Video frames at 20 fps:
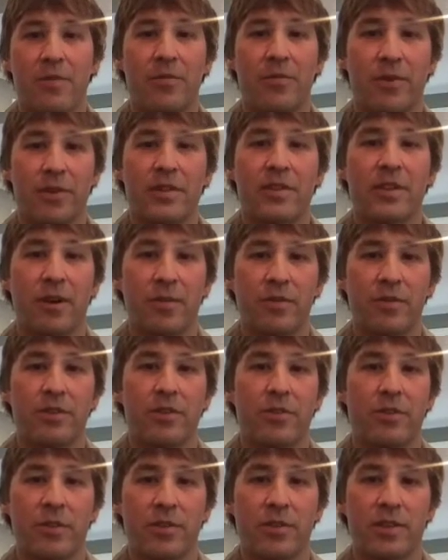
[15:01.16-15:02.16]
for yourself to
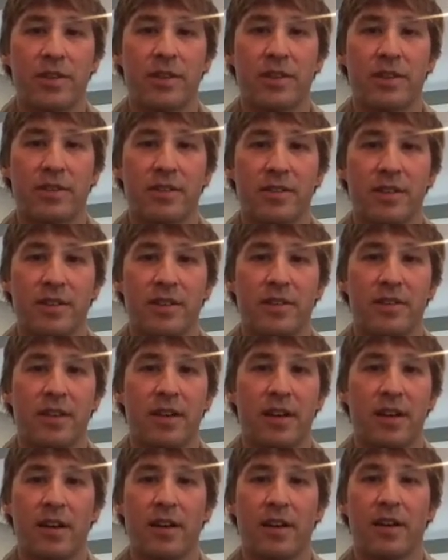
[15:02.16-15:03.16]
do those things
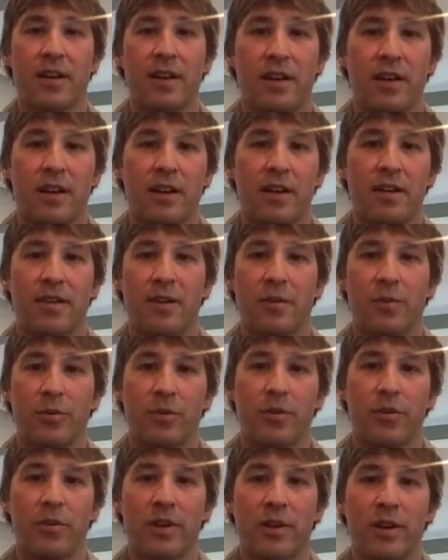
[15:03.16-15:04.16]
that
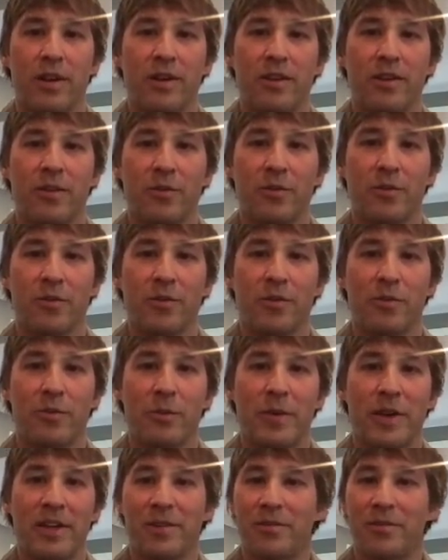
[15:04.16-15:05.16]
will
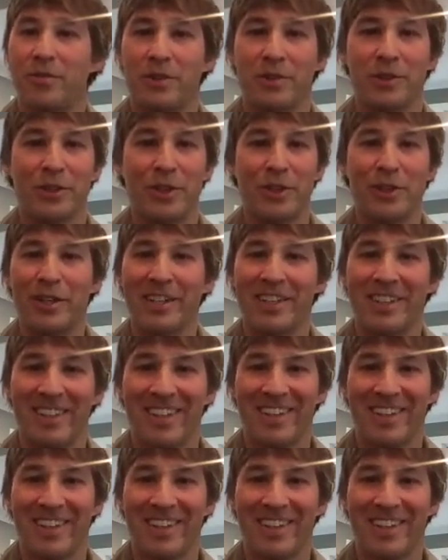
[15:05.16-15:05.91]
make you feel good.